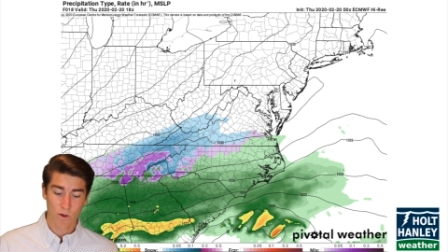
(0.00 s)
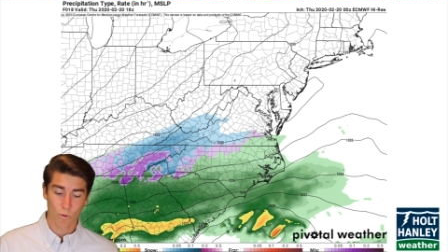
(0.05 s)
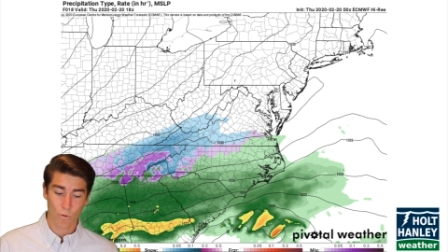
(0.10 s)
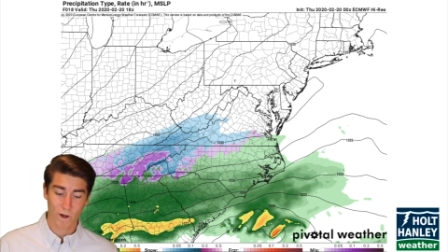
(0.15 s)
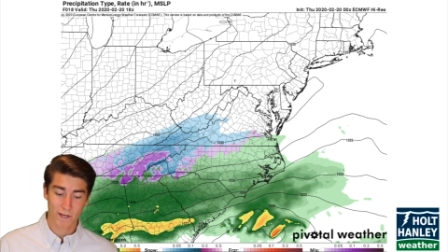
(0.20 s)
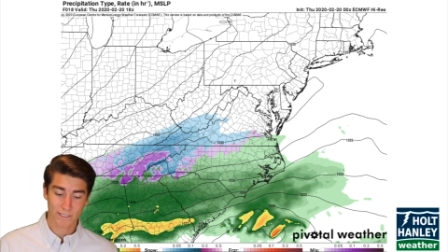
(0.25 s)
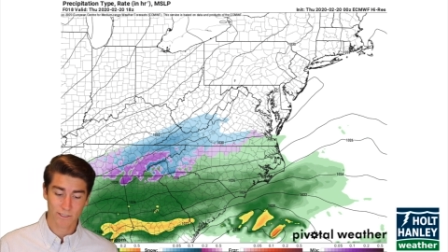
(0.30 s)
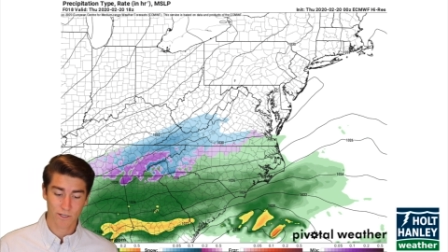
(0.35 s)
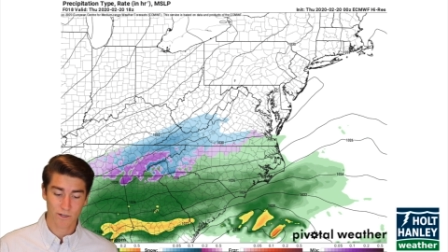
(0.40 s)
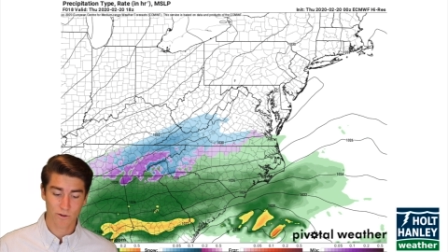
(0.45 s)

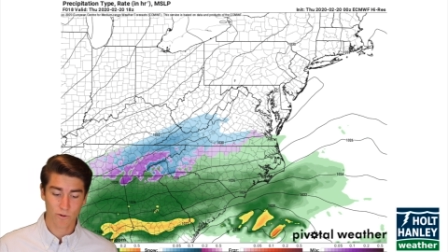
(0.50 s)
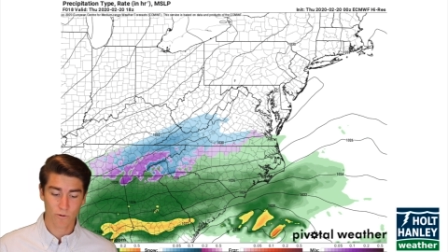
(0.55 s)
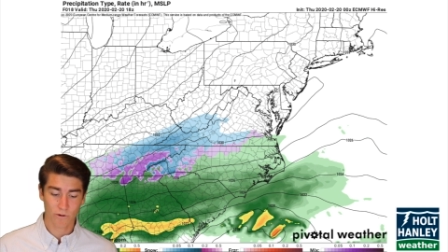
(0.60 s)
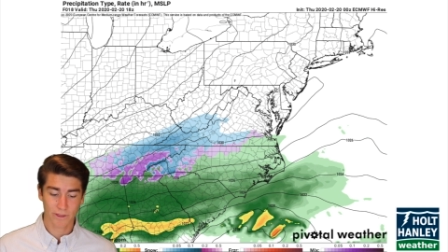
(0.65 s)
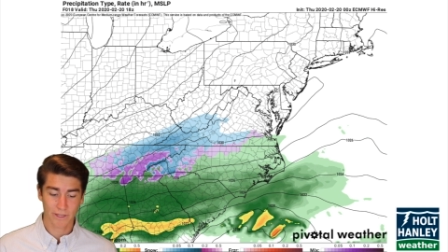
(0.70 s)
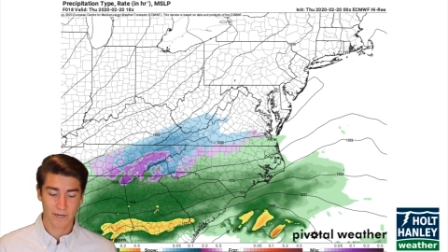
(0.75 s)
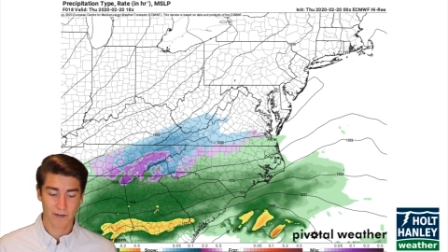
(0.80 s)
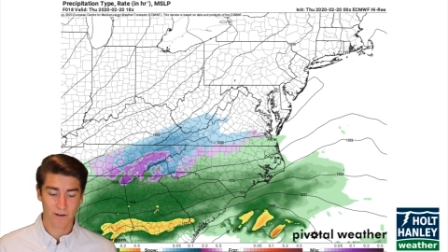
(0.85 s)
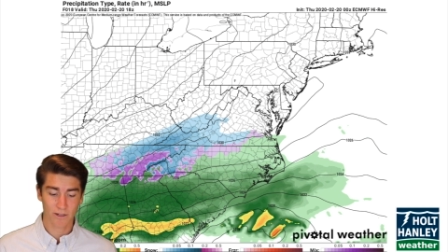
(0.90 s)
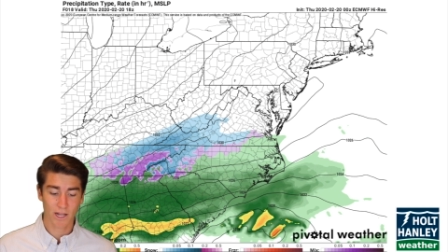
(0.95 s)
Western
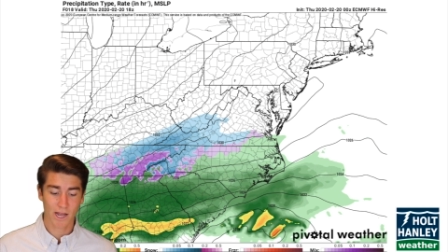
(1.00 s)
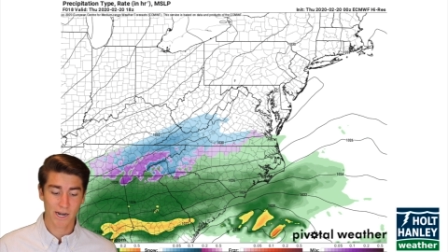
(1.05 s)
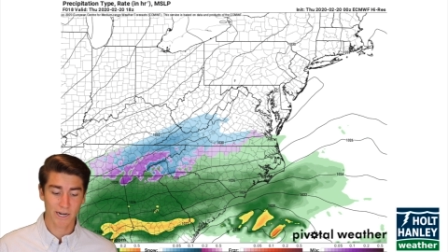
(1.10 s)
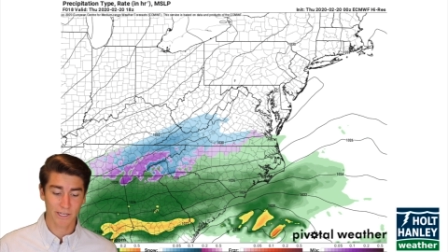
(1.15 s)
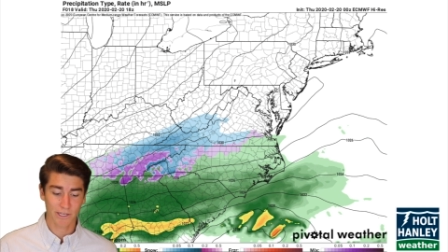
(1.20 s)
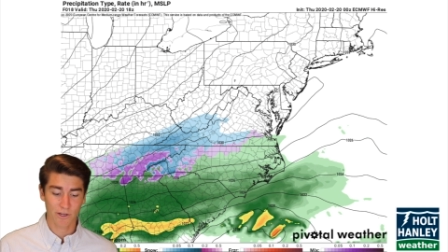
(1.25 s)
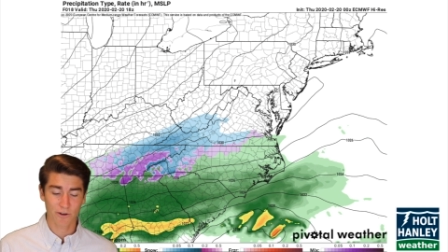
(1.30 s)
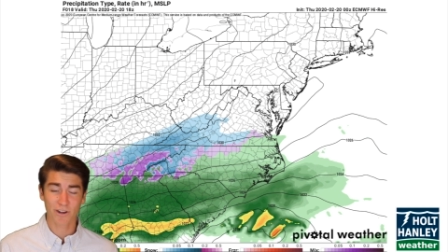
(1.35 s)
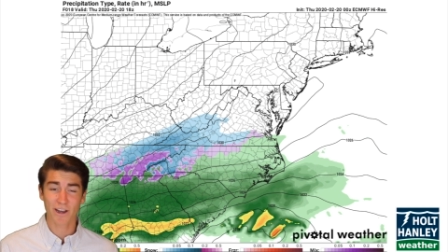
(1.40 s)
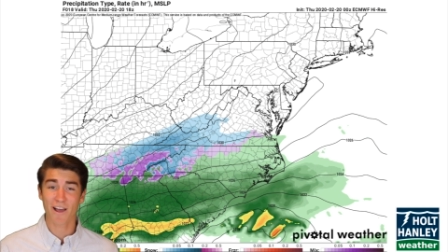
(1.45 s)
North
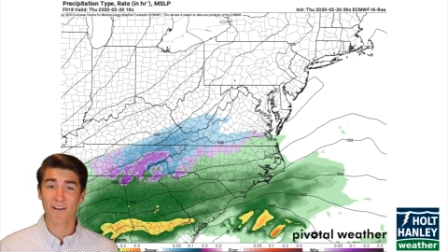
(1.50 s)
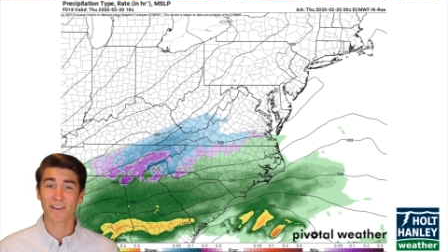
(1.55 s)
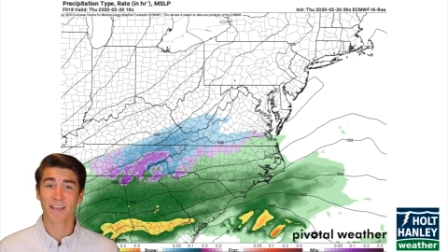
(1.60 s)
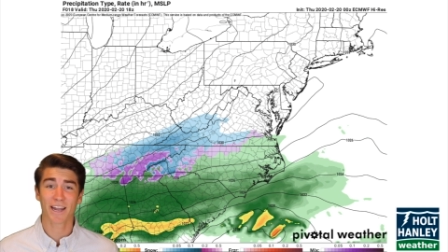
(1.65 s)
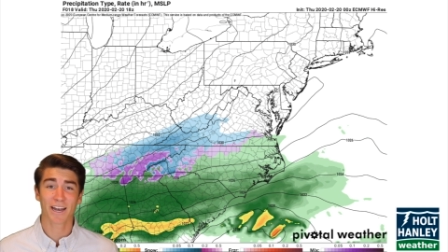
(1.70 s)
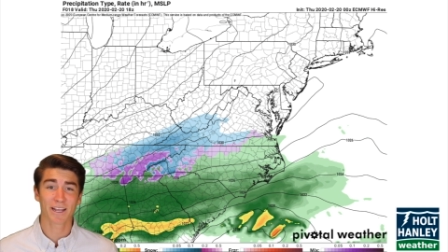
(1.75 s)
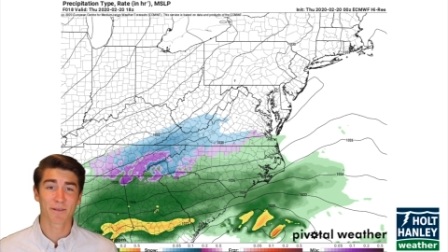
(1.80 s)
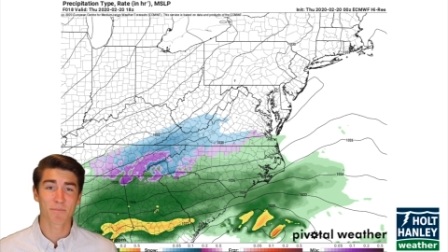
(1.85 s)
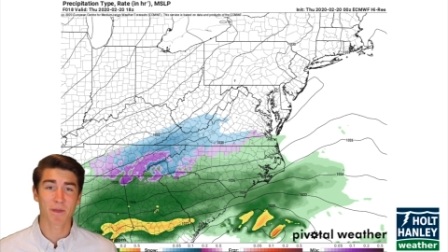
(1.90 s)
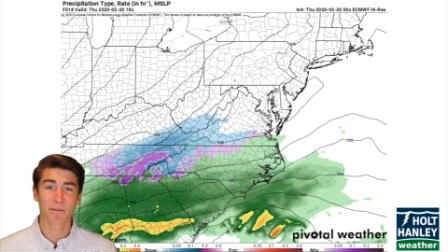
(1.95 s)
Carolina, you're now
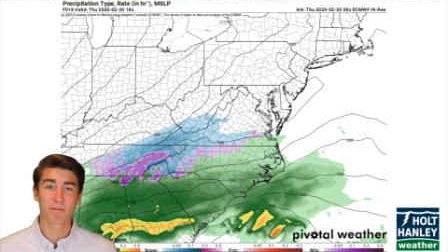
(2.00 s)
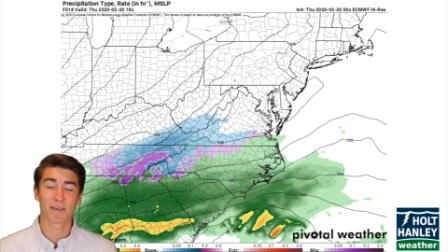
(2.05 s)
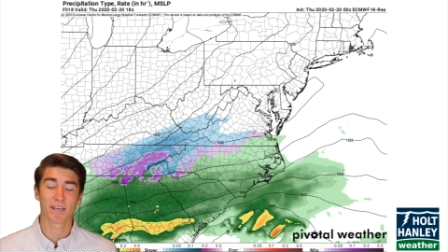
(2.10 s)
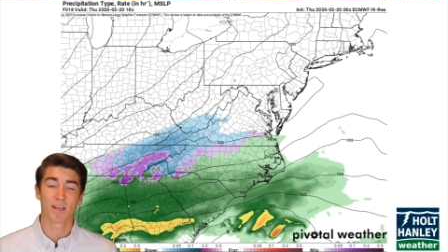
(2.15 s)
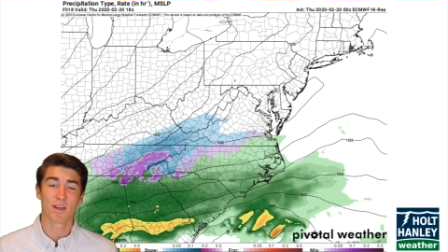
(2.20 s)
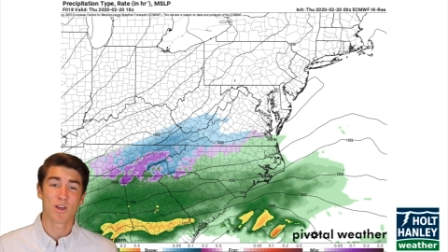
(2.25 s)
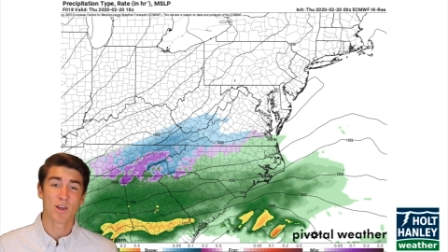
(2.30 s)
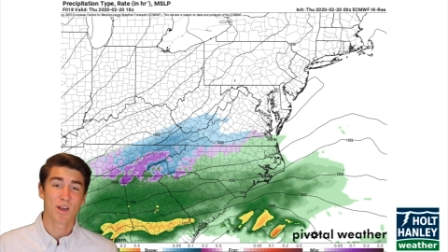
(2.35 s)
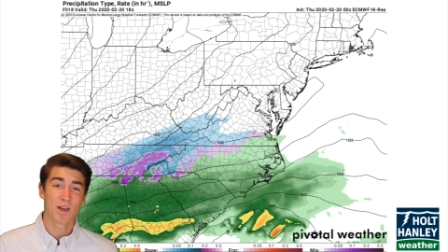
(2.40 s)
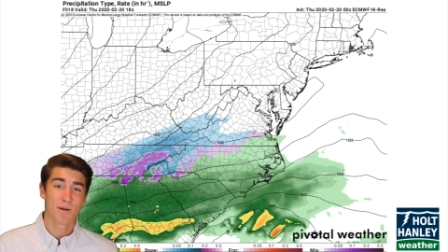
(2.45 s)
getting
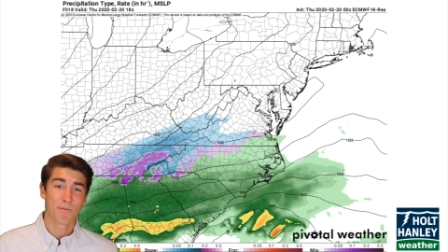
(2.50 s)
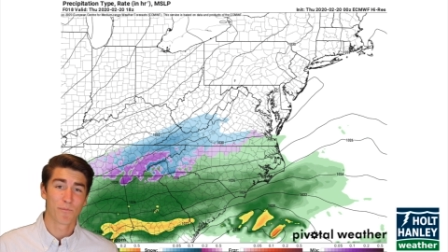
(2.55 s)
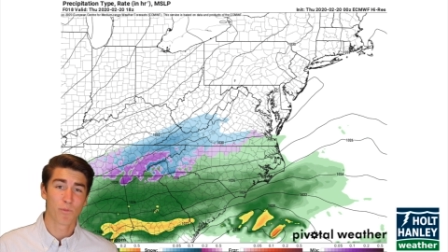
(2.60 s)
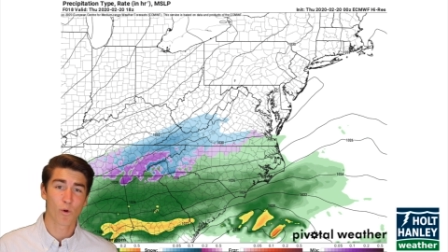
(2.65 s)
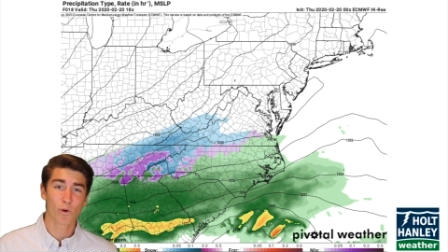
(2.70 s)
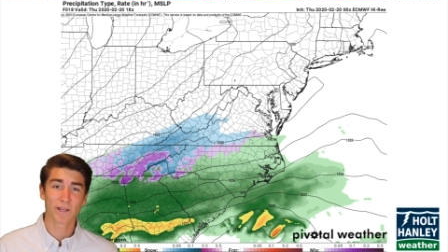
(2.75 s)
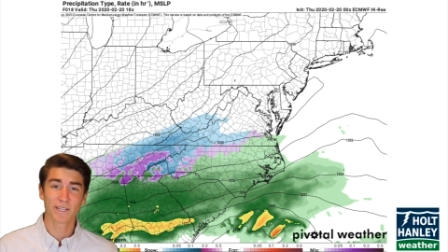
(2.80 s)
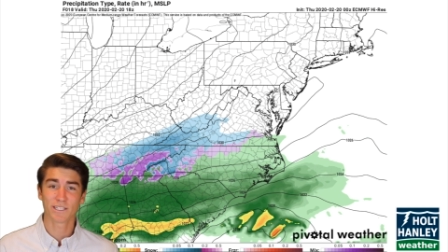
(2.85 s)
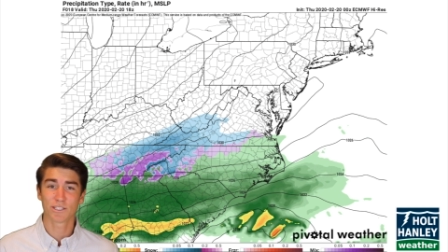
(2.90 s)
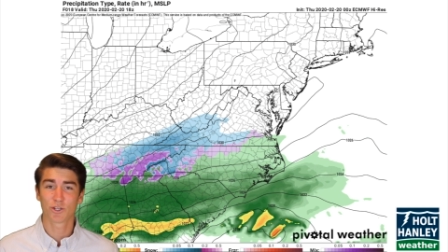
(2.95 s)
maybe
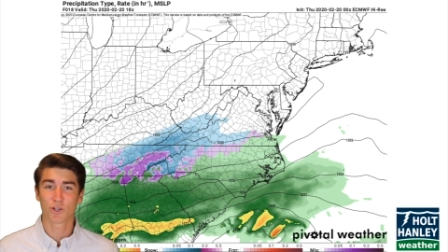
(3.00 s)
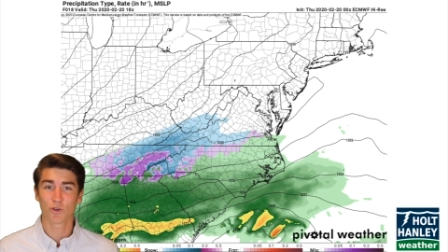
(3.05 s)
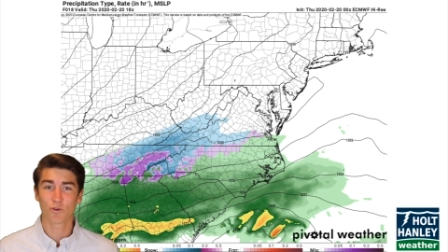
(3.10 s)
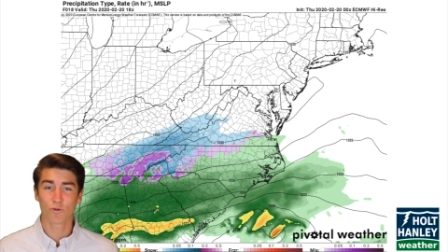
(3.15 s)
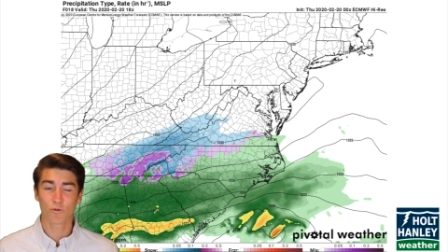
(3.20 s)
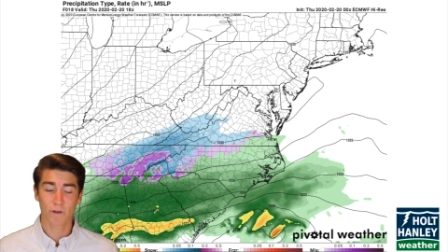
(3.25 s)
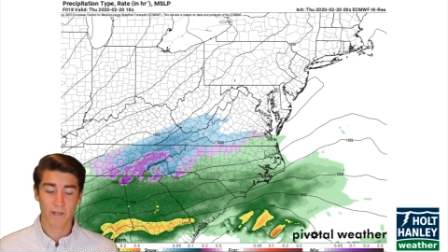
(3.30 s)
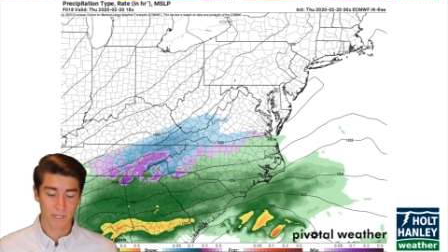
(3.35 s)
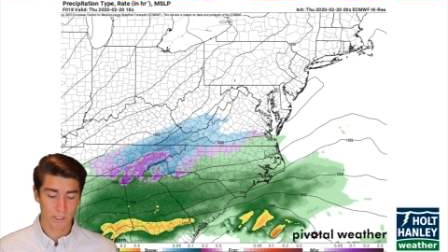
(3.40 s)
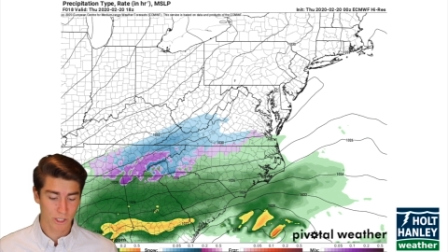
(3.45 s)

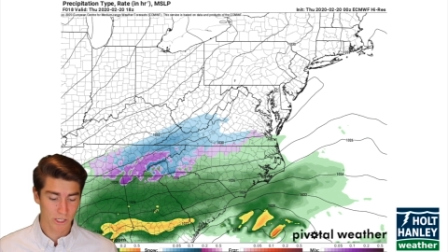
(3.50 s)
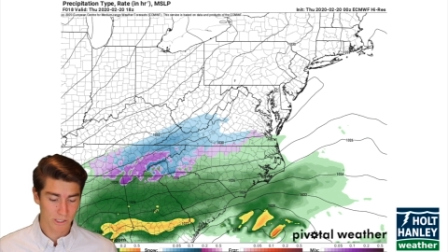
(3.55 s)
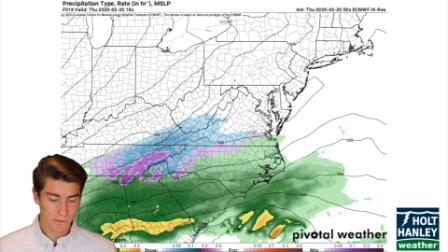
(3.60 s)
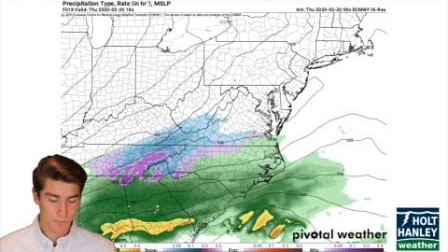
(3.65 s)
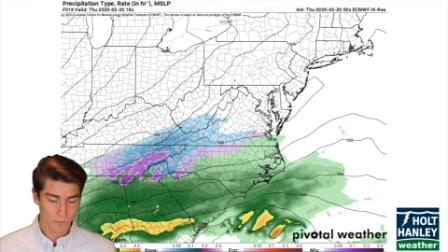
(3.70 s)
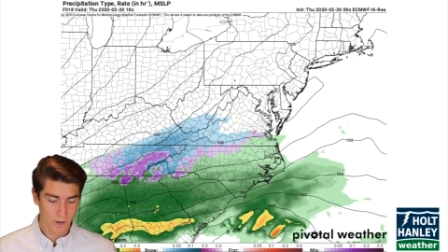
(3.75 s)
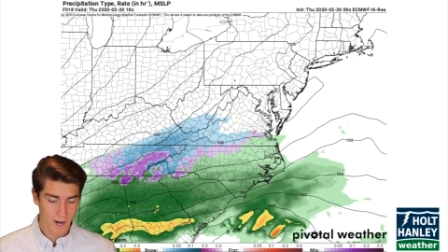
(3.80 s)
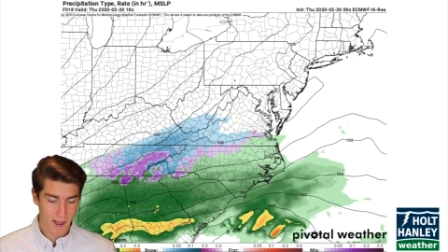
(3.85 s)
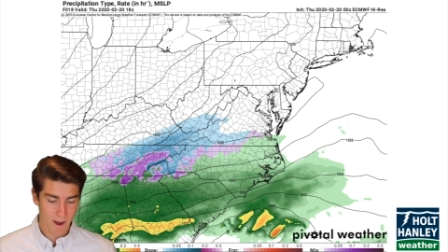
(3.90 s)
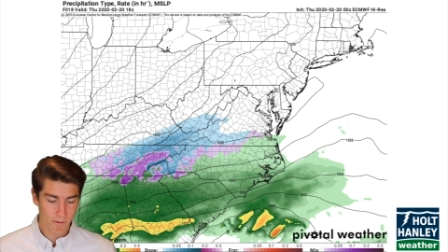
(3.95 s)
0.2 inches
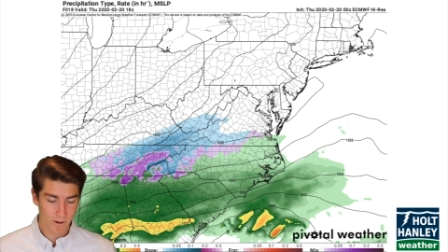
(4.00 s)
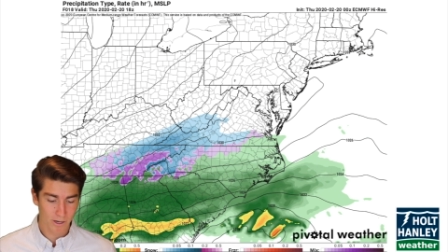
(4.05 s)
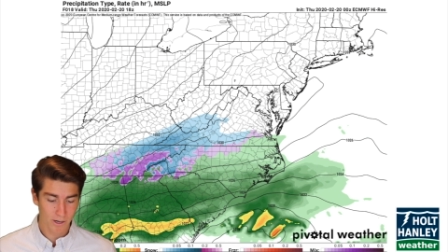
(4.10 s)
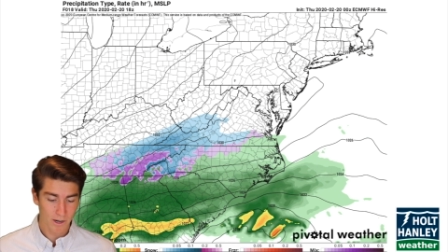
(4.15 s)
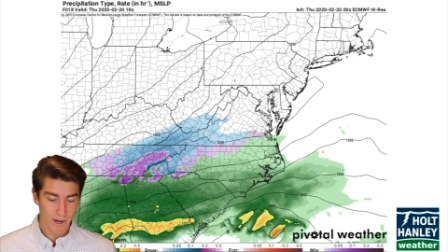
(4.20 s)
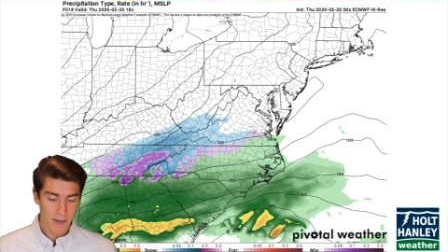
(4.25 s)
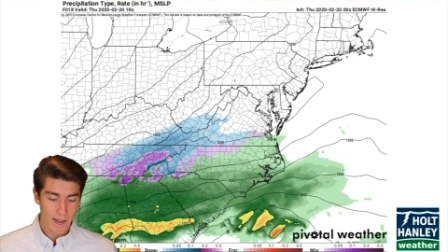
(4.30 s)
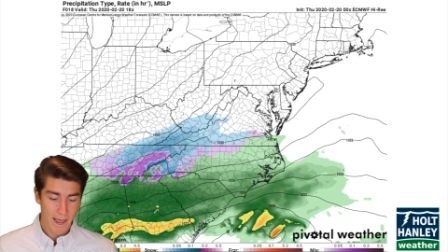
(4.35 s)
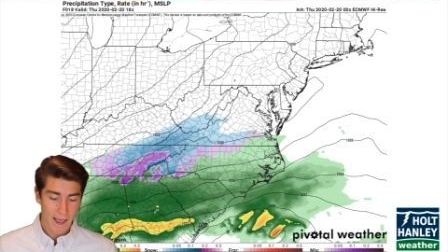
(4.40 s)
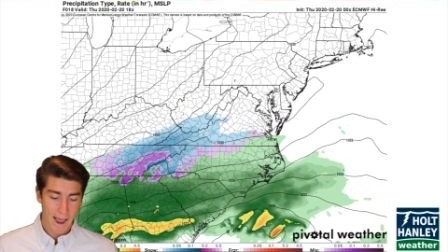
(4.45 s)
per
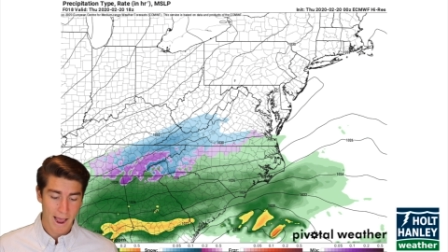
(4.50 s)
hour,